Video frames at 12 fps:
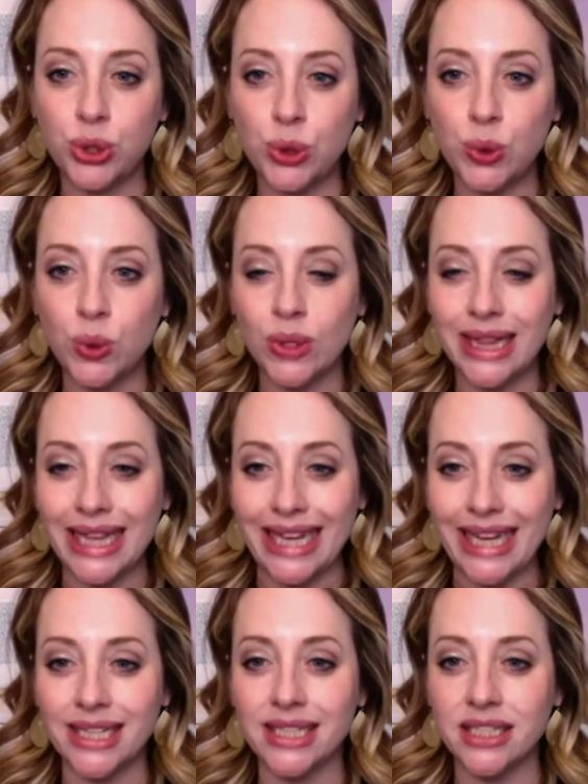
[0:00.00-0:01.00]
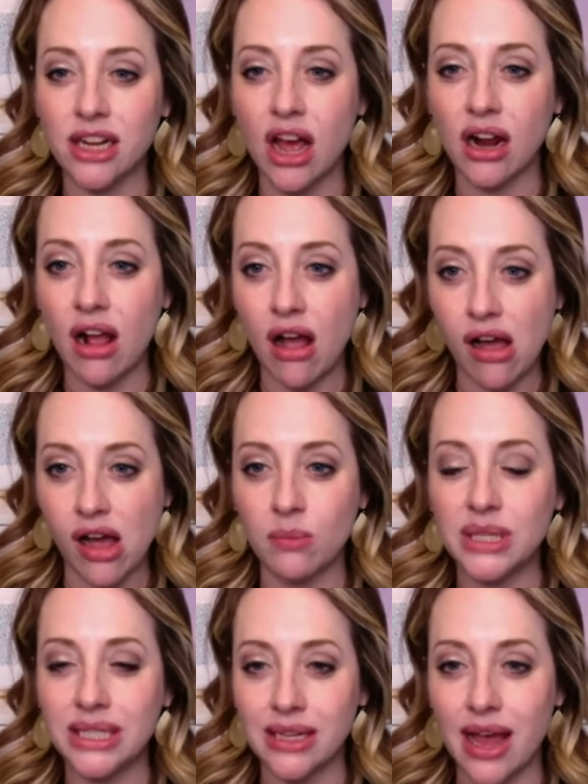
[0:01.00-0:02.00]

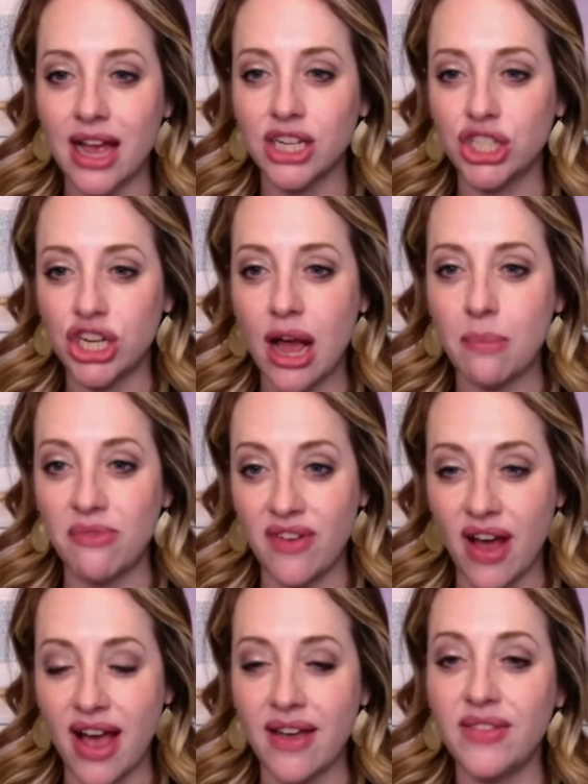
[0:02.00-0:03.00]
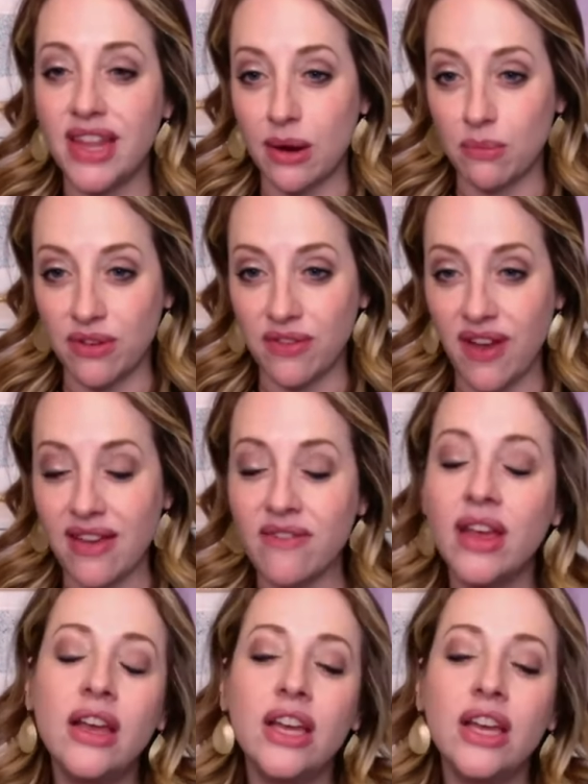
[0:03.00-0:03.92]
groups2leads.com slash top five, the number five,